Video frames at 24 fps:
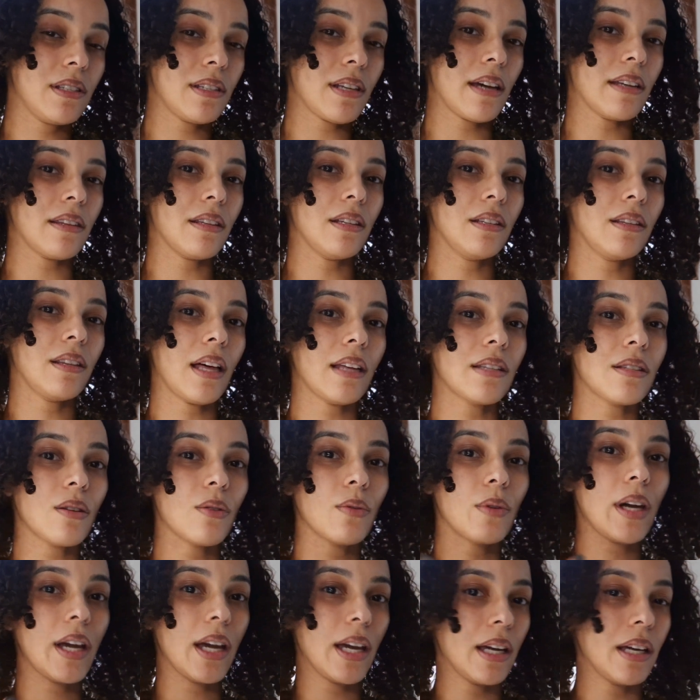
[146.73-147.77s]
I think that's
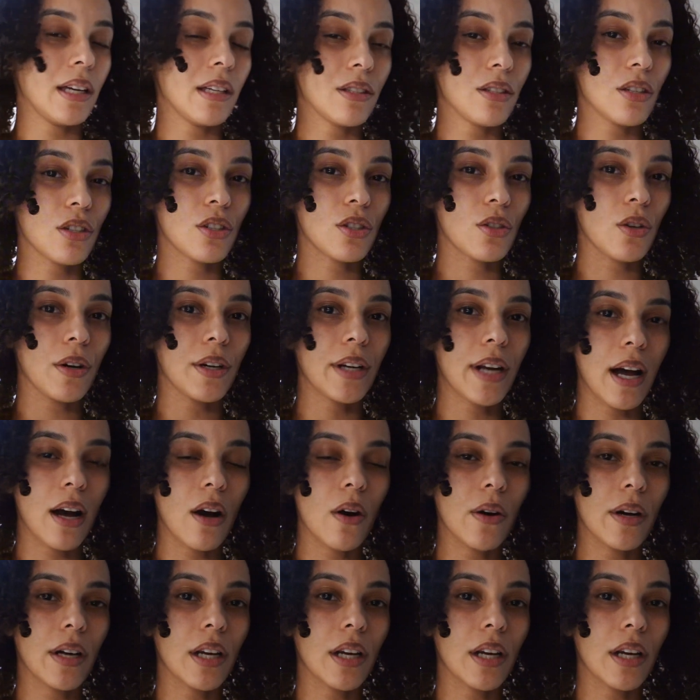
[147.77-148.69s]
okay to start out.